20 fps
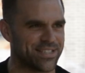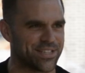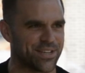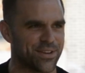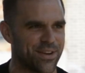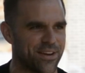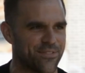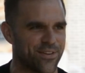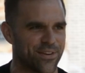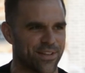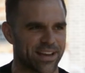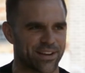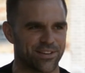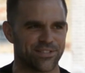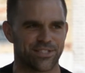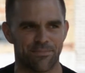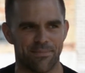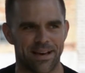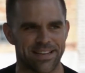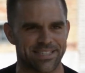So you have your
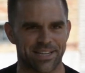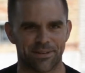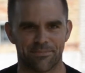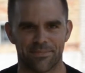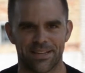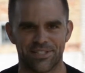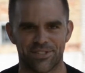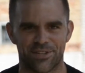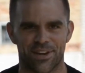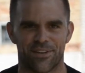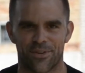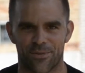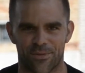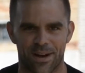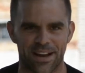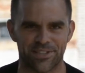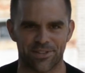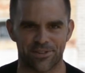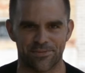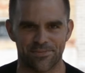domestic meets, you have your
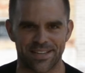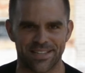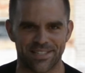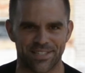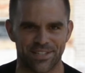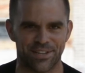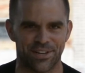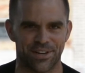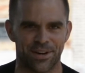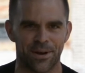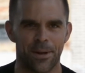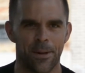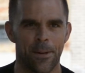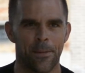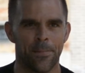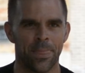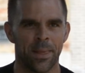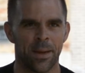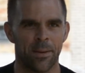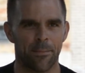ricer meets, your
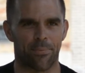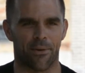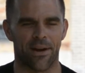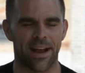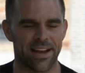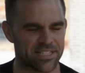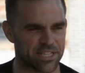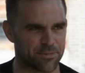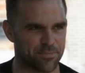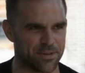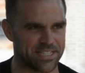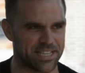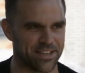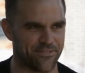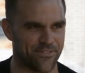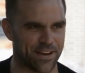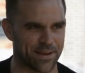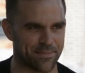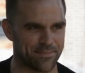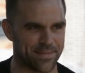brand
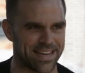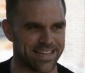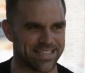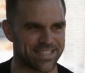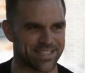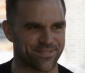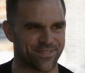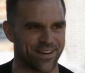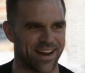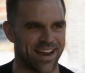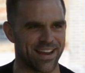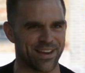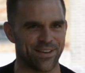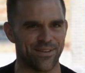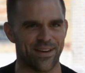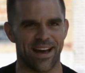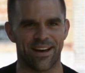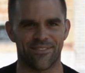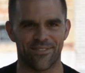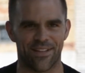specific meets, right?
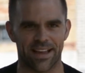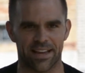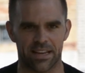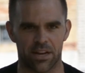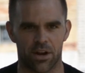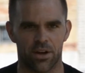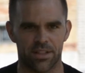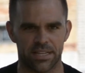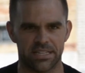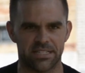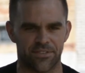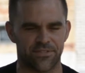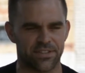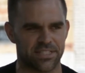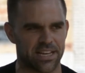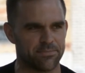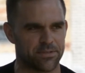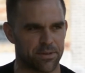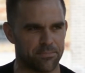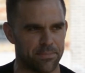You have like, you know, all these different
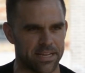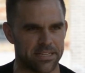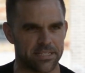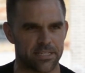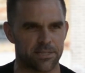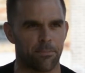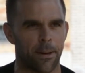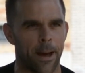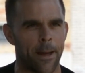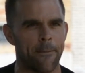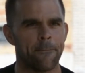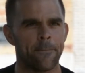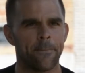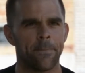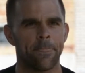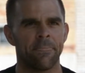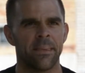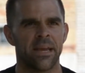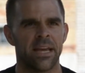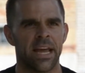types of meets. But
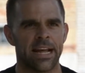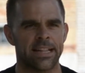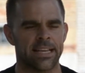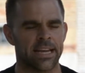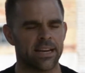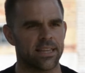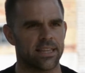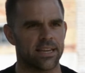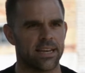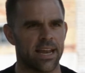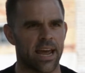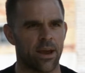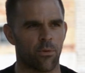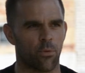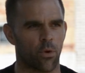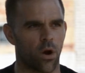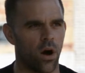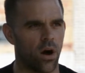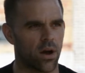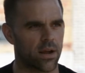at the end of the day,
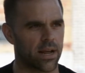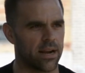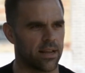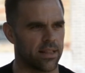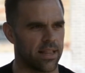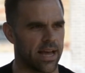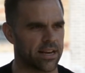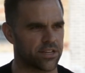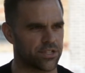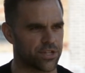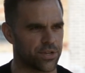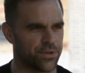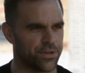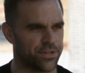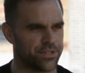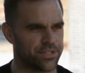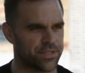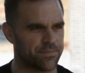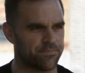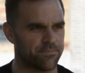we're all kind of like
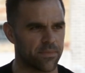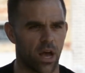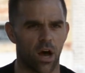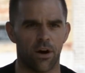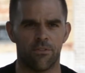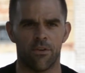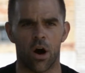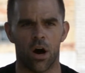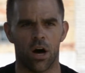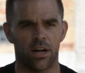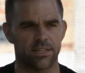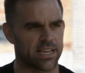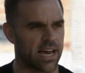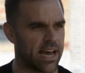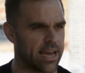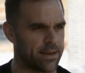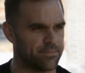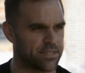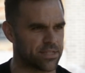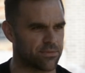tuners of all
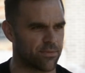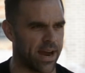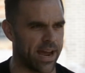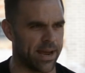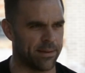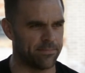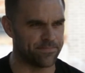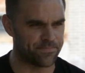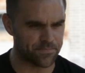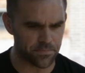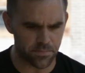types, right?